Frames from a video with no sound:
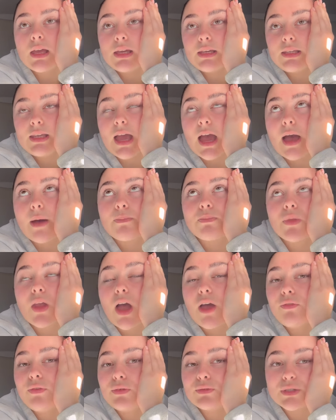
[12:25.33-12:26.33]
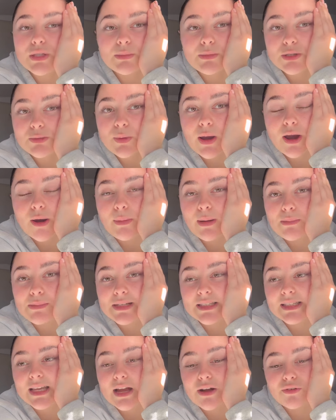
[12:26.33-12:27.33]
yeah, I felt so much better about
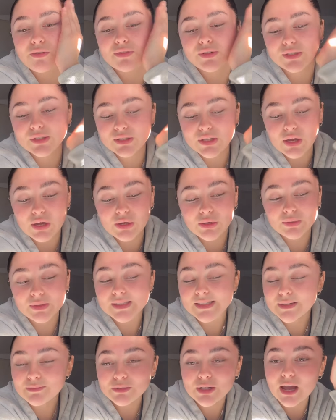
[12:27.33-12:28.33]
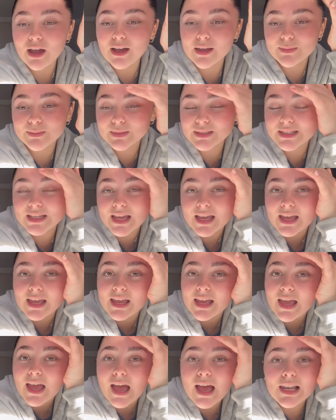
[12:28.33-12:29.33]
myself. So sometimes
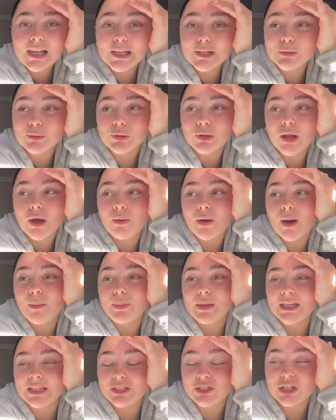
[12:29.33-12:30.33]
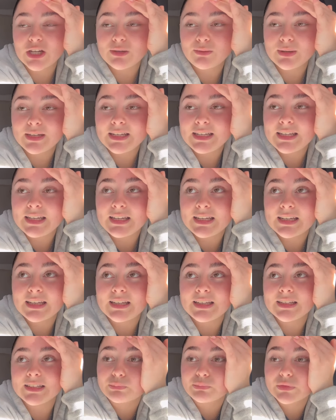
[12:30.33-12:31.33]
a little glow up is genuinely
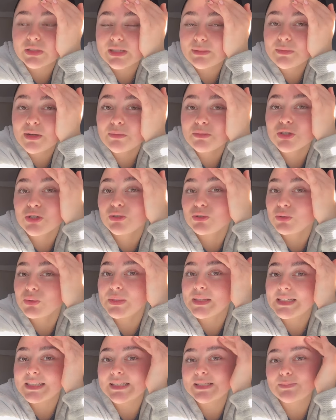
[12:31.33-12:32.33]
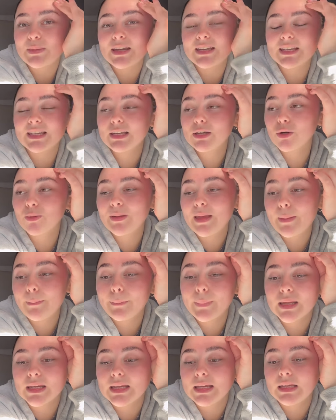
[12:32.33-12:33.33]
needed. Sometimes you do need to spend a little bit of
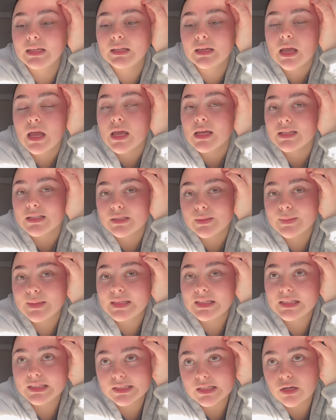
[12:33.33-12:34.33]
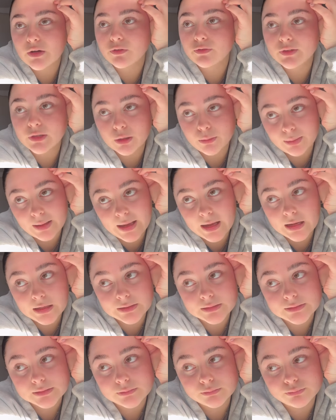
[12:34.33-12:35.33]
money to make yourself feel
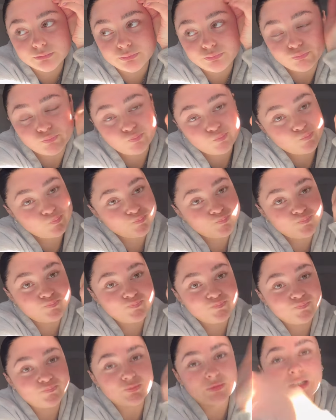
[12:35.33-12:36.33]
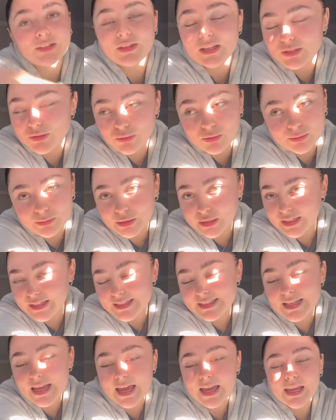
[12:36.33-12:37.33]
better. That's all I'm going to
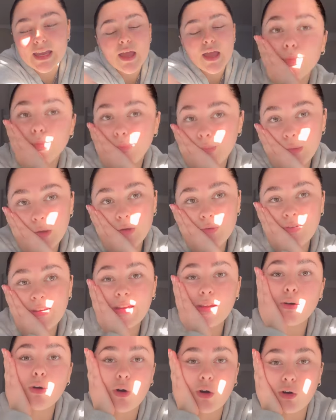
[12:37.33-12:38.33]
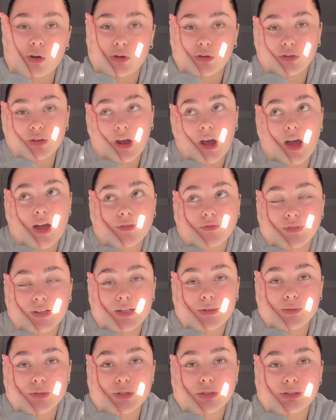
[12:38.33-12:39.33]
say. Moving on, I
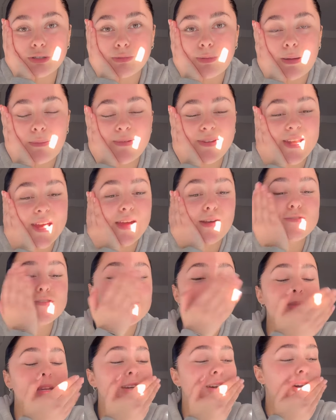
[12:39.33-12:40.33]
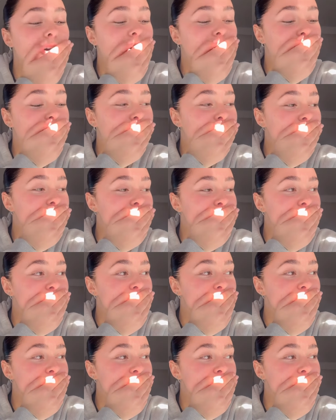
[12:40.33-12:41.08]
really want to talk about my nails because